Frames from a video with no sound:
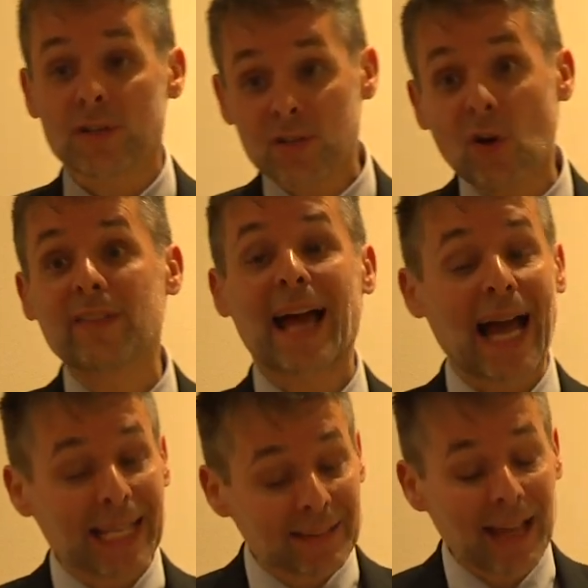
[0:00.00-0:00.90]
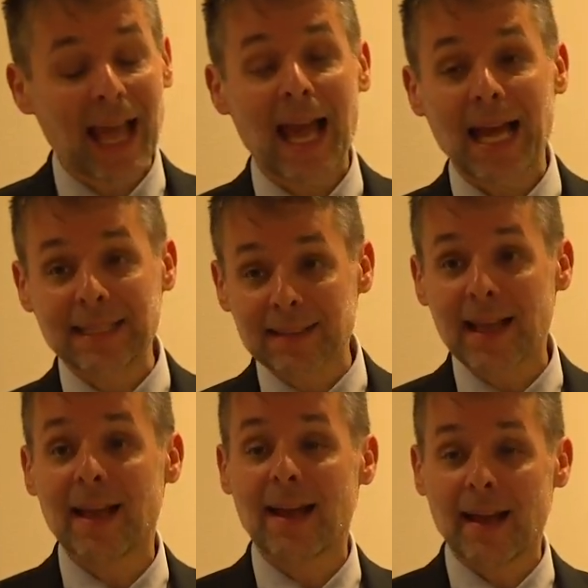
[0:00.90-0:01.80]
So that had
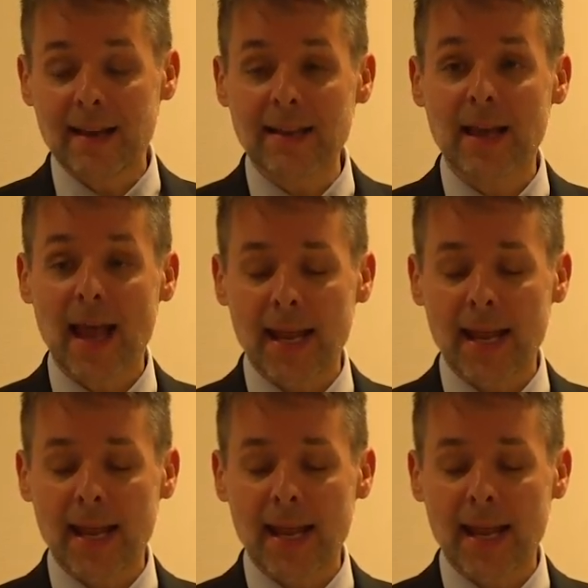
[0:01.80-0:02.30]
an,